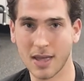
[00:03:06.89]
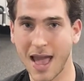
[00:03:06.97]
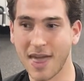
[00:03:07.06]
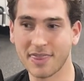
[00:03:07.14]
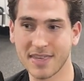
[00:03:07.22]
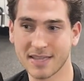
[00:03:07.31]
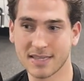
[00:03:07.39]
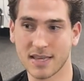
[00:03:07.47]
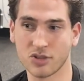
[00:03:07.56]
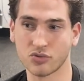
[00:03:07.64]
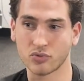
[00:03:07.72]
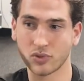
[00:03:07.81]
and this
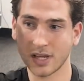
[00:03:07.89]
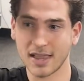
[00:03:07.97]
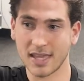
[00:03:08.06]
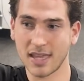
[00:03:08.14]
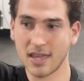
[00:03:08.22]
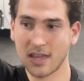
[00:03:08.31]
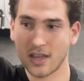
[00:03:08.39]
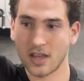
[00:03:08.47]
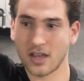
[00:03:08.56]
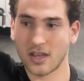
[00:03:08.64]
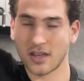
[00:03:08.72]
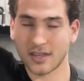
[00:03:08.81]
is really
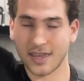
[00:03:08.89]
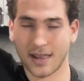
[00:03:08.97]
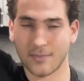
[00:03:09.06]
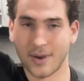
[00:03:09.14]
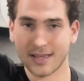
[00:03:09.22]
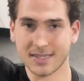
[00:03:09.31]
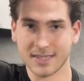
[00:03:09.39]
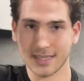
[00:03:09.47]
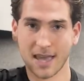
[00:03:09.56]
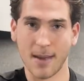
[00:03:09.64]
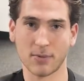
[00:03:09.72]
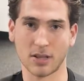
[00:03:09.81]
getting my
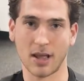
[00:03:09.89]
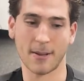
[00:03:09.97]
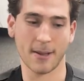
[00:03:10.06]
scapula.